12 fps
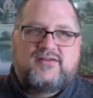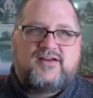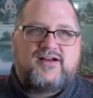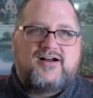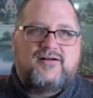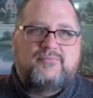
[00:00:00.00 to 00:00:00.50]

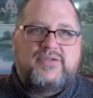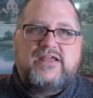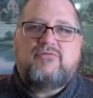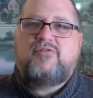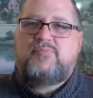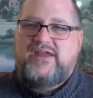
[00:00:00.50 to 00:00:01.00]
Uh,
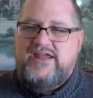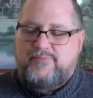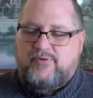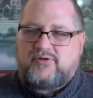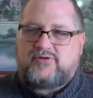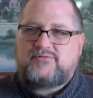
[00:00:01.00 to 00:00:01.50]
being with
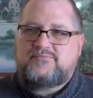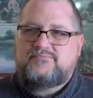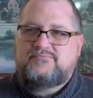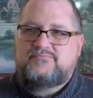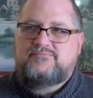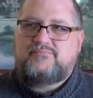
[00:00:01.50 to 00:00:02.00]
people,
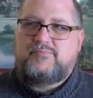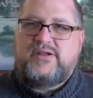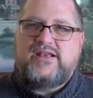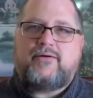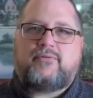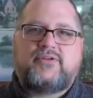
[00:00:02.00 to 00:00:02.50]

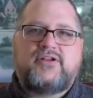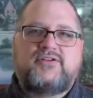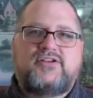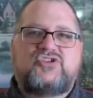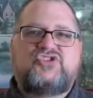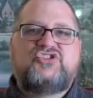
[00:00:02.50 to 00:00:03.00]
being able to,
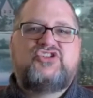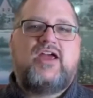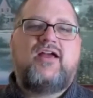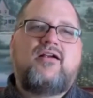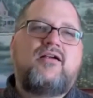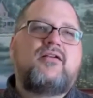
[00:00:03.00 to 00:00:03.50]
to
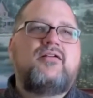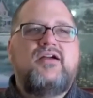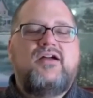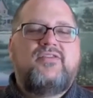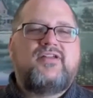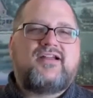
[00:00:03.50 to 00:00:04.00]
share
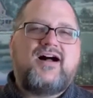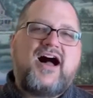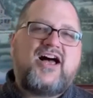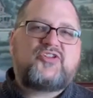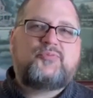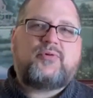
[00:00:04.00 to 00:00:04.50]
the
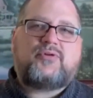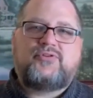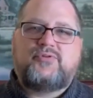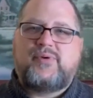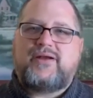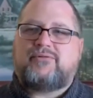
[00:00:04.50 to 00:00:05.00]
gospel,
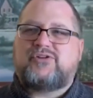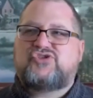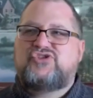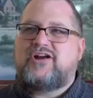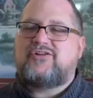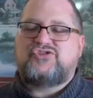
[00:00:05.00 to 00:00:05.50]
to be able to
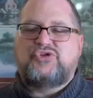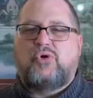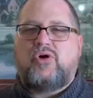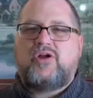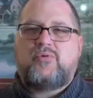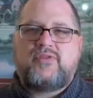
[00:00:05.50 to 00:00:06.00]
share
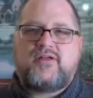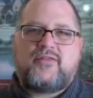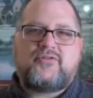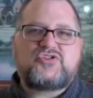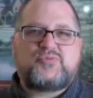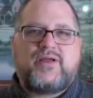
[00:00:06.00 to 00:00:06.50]
joy with
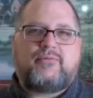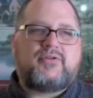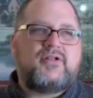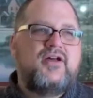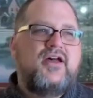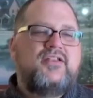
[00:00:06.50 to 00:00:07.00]
others, be able
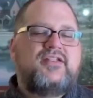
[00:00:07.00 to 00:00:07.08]
to,